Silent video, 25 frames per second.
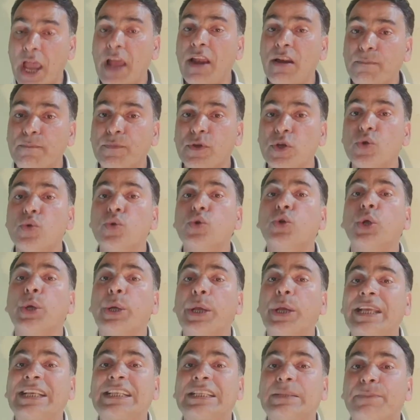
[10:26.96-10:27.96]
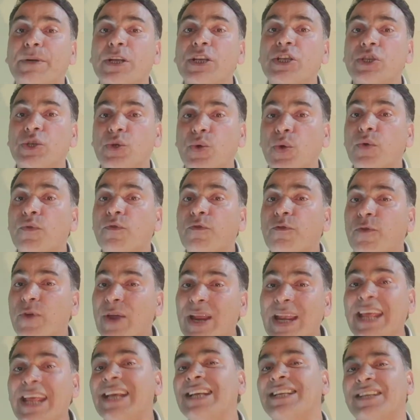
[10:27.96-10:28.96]
help you to express your
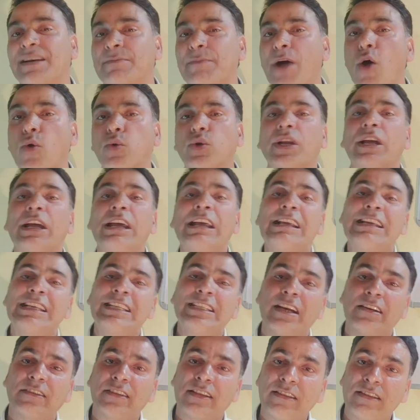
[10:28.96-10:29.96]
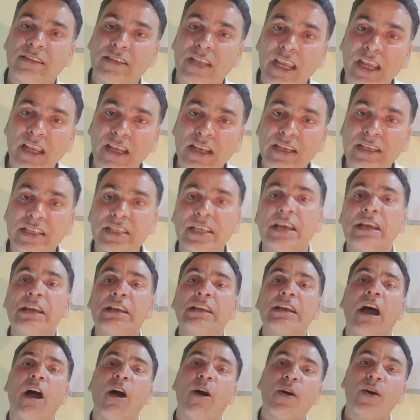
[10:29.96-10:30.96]
feelings about certain
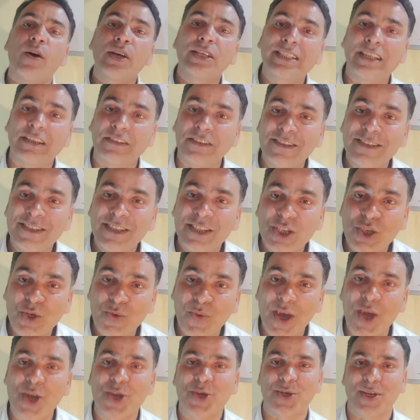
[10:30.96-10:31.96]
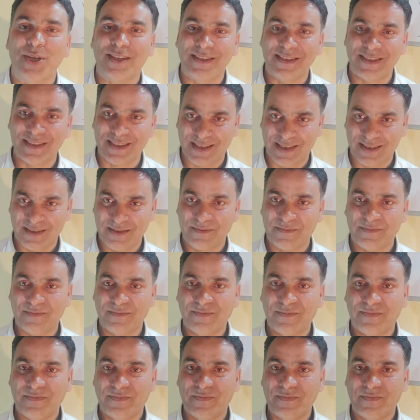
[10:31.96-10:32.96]
things or certain situations.
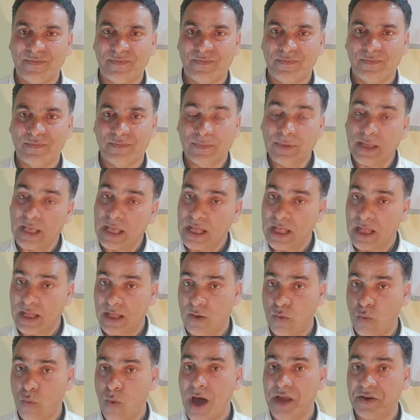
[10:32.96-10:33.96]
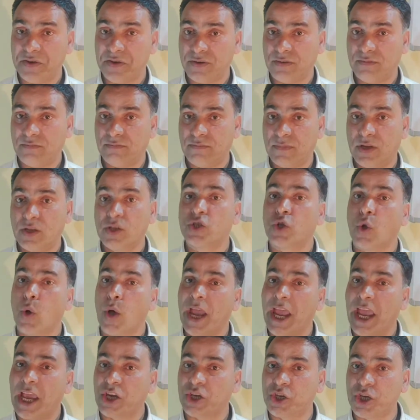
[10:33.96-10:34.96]
Wow.
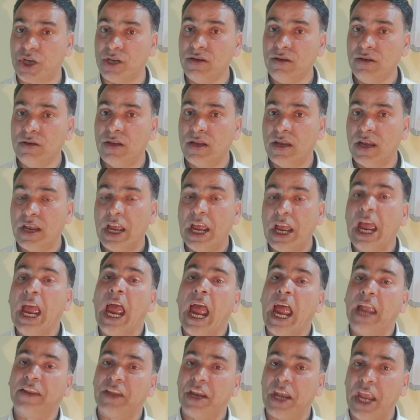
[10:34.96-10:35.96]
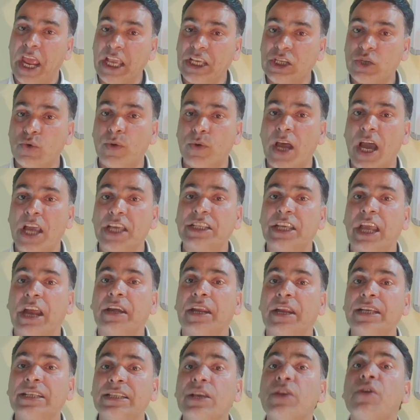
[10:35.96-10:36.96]
So action, and the next one I
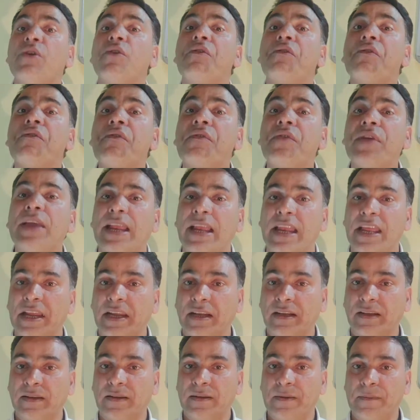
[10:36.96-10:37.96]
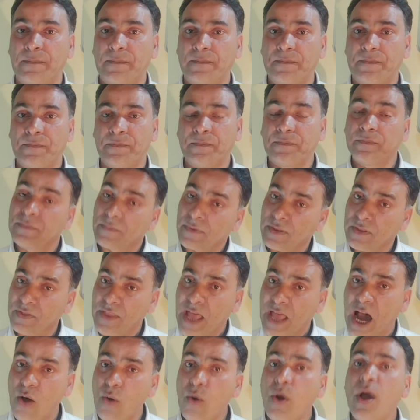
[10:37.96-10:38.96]
said is feeling.
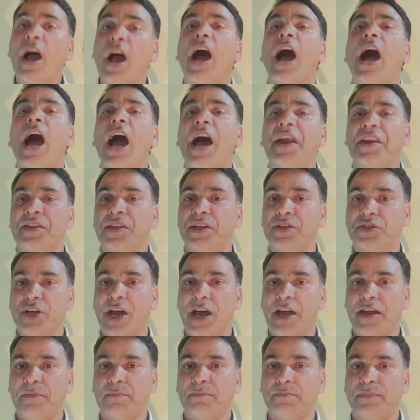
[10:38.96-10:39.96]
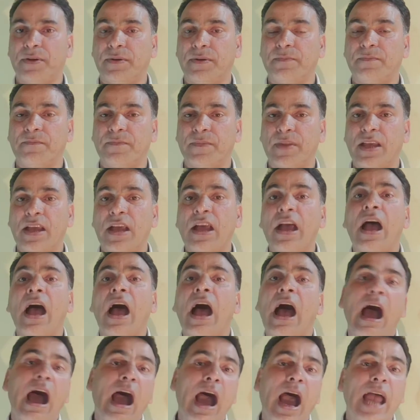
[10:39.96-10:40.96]
Now another type.
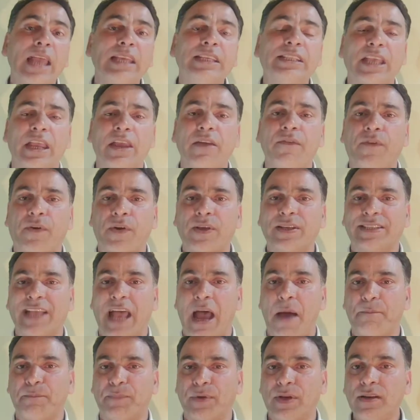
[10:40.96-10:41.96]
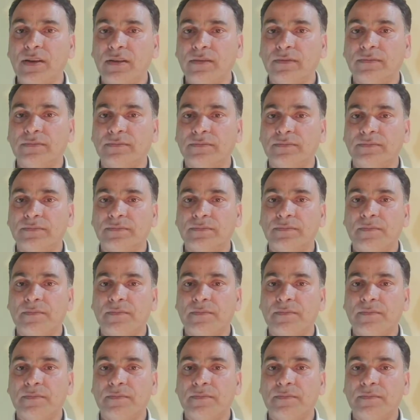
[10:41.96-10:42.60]
I say, for example,